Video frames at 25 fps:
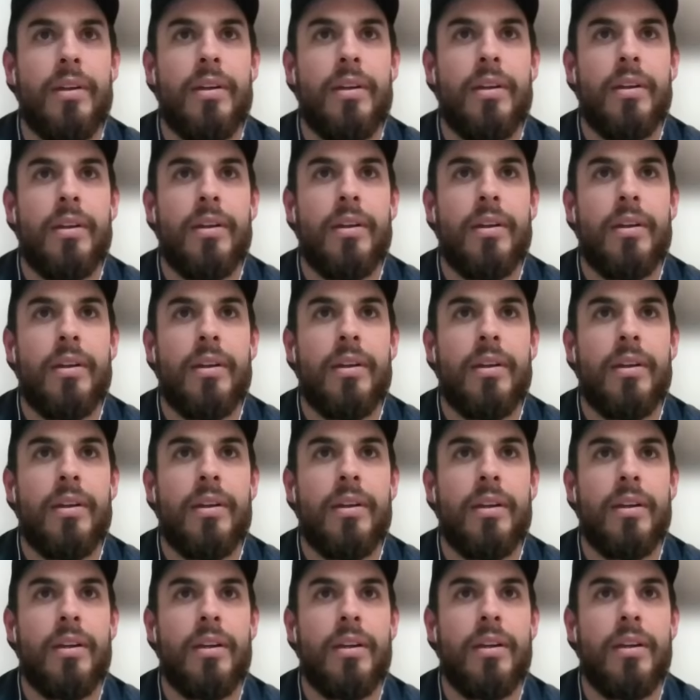
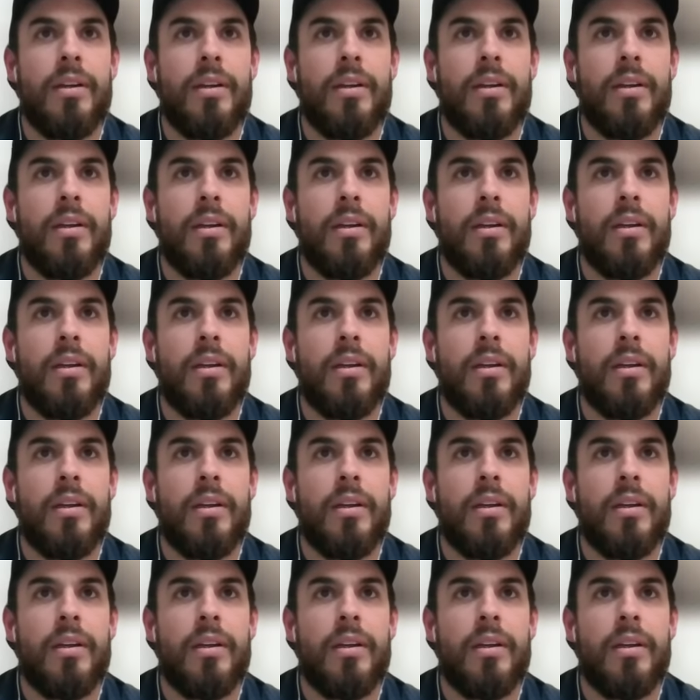Nothing is said.